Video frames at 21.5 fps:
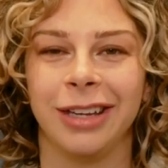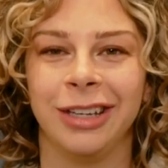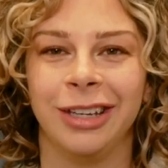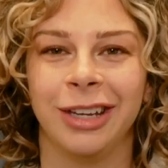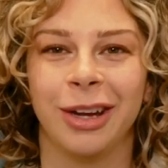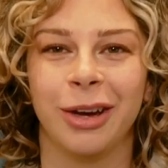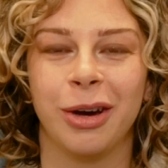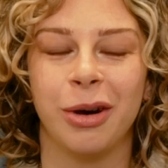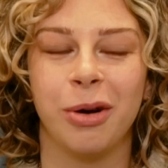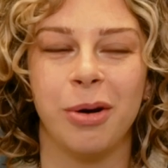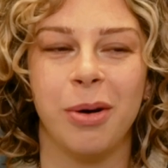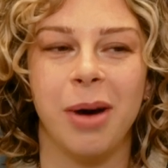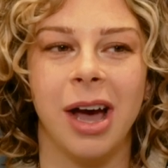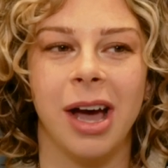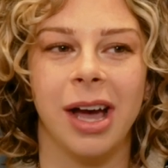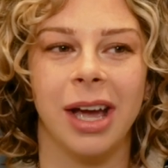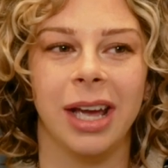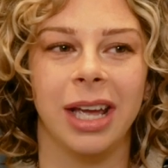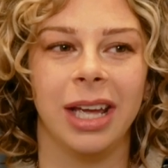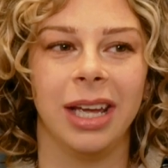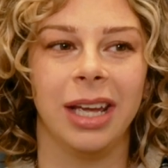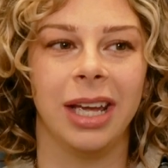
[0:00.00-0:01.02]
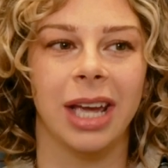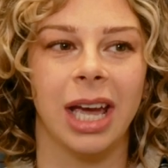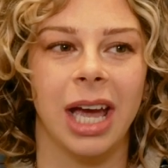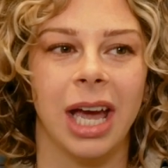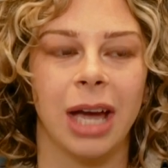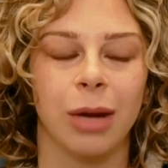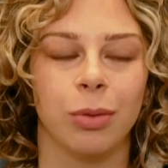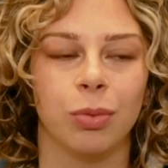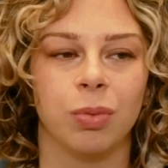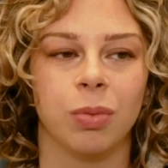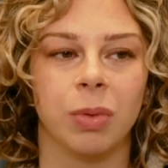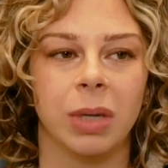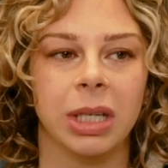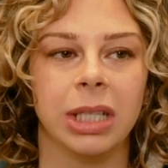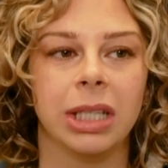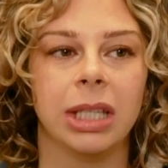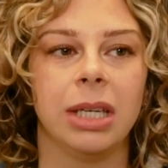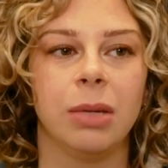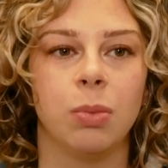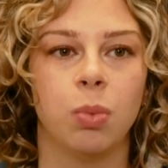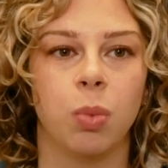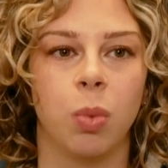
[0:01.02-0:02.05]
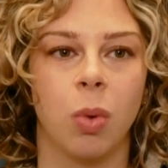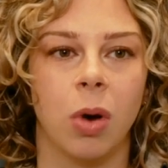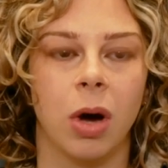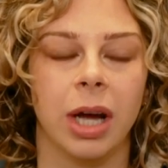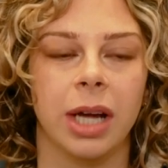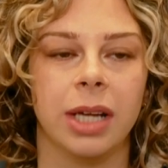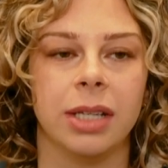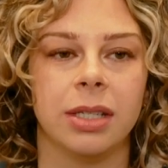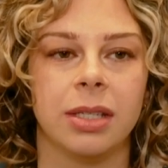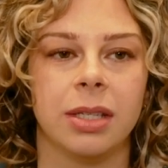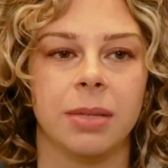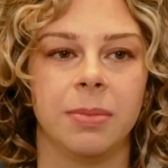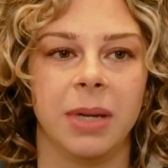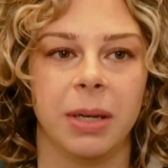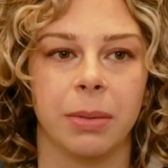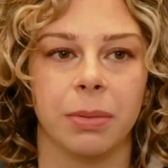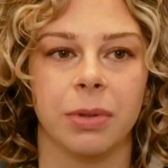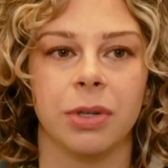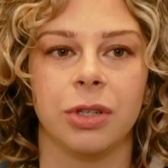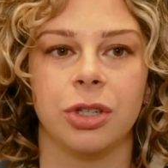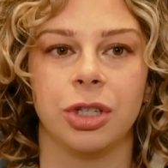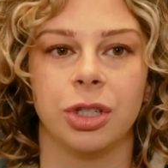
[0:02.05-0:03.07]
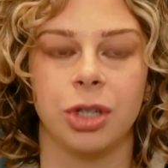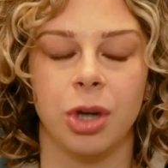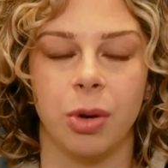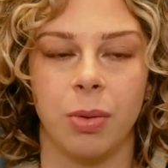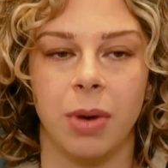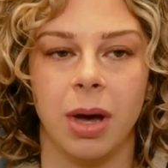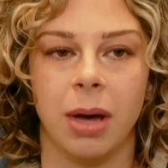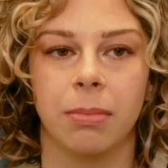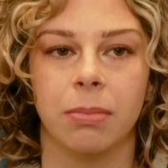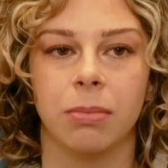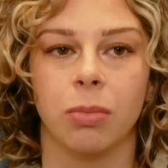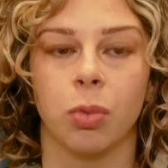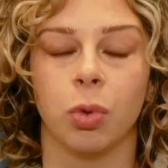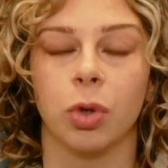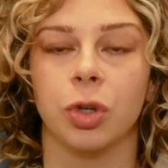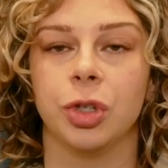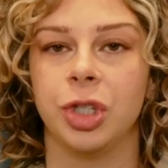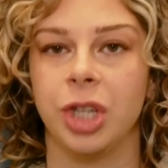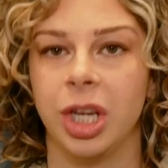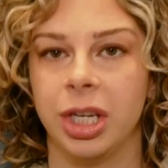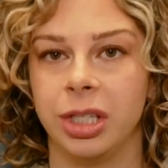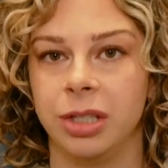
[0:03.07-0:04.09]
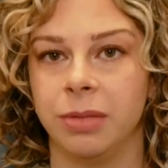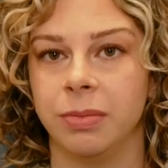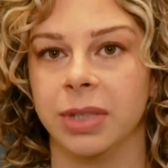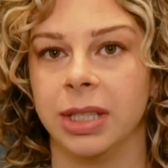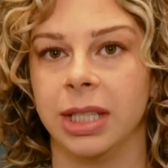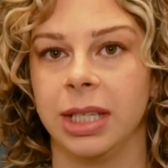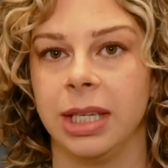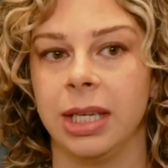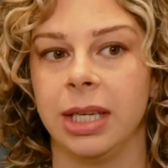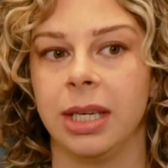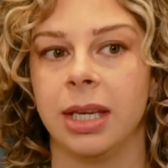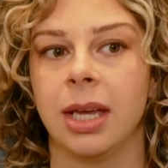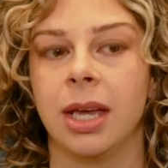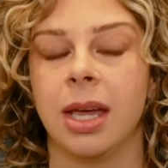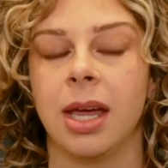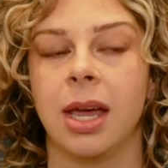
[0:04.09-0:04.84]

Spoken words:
I really want to be able to show up more genuinely